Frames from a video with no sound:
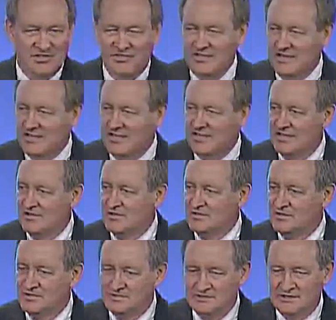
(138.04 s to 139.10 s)
that
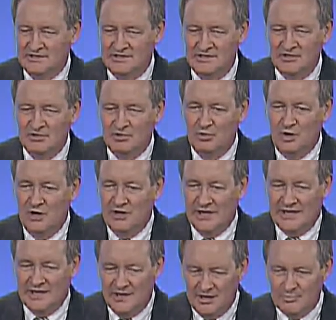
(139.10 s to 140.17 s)
can deal on
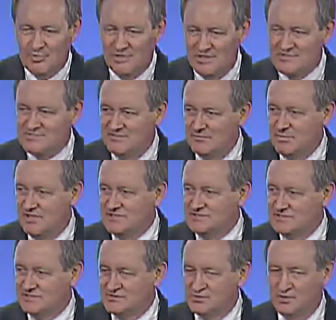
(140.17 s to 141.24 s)
a comprehensive
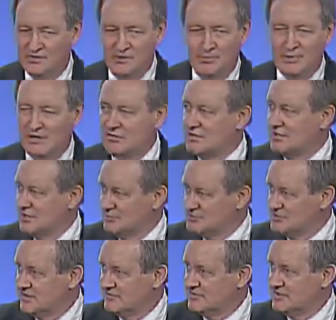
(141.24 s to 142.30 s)
basis with a paradigm
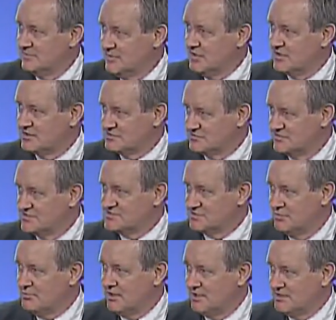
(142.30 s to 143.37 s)
shift in America's
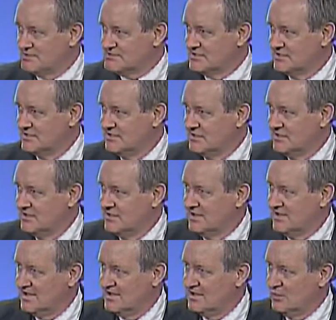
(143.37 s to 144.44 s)
fiscal policy
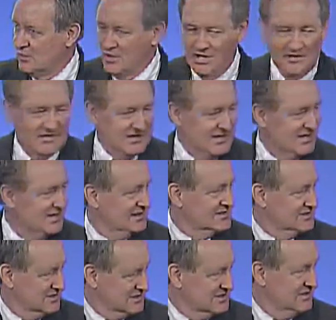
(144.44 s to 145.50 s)
in a way that can get
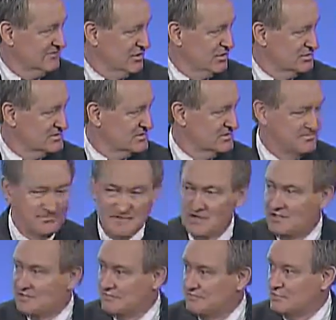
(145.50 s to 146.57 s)
60 votes
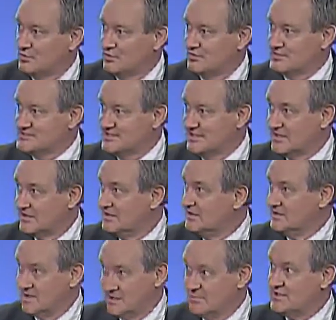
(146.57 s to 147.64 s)
on the floor of the Senate.
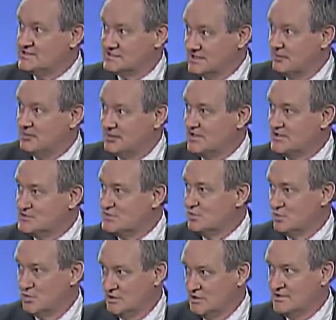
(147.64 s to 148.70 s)
That means some things
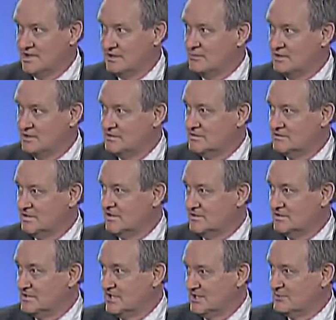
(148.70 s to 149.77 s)
will not be on
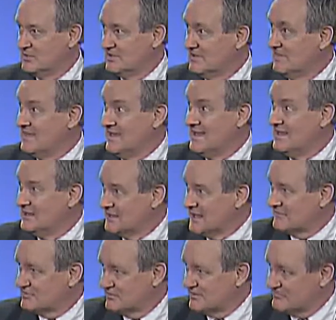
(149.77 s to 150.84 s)
the table in the end
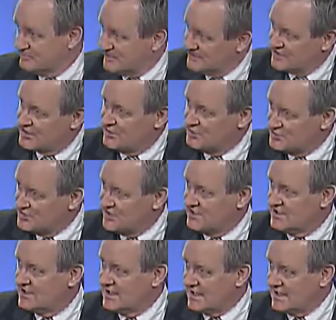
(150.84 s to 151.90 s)
after they've been
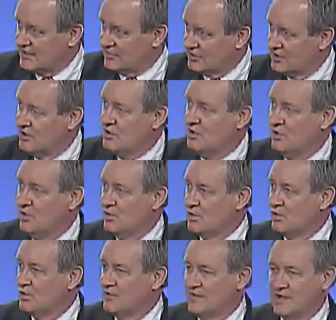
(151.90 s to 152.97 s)
negotiated out,
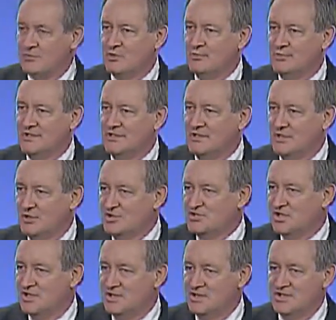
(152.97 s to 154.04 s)
or they will be
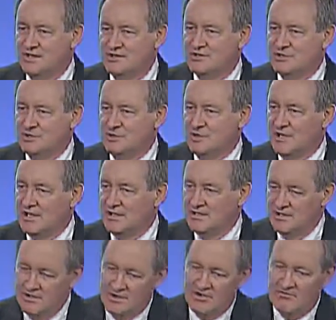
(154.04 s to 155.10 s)
negotiated into a
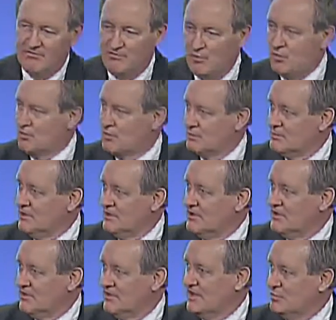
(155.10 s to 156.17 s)
form
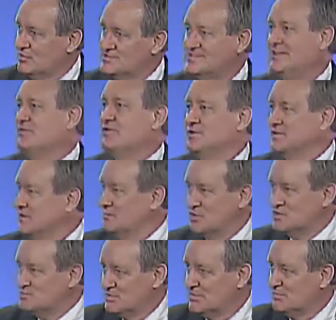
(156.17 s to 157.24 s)
that was different than
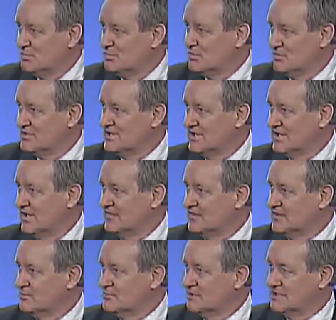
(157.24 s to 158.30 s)
most people were looking at
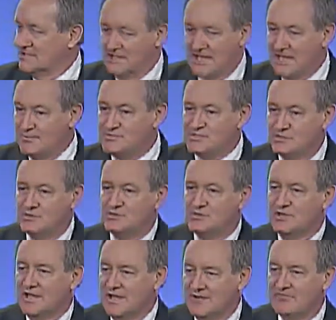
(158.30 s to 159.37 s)
them. But
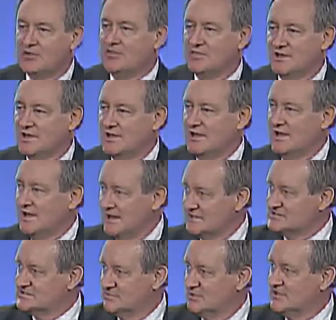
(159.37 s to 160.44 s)
absolutely, everything
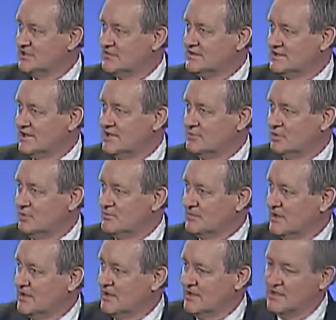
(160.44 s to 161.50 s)
has to be on the table.
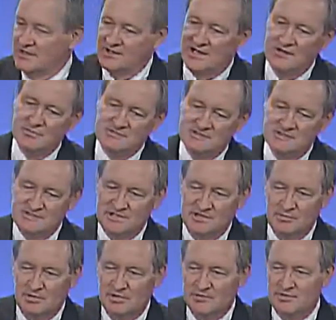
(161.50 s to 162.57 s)
And I was
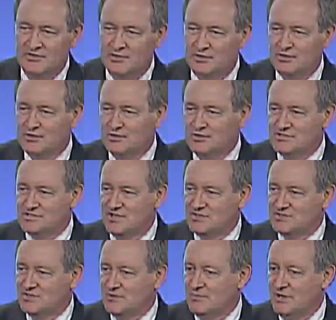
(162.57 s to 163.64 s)
listening to the earlier
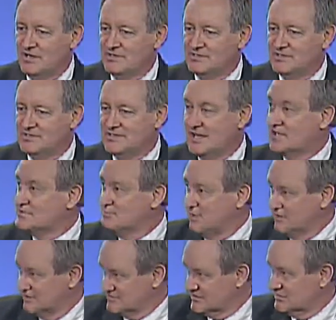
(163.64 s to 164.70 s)
discussion about tax
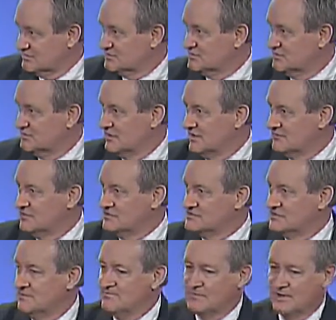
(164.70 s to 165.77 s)
policy, which you referenced.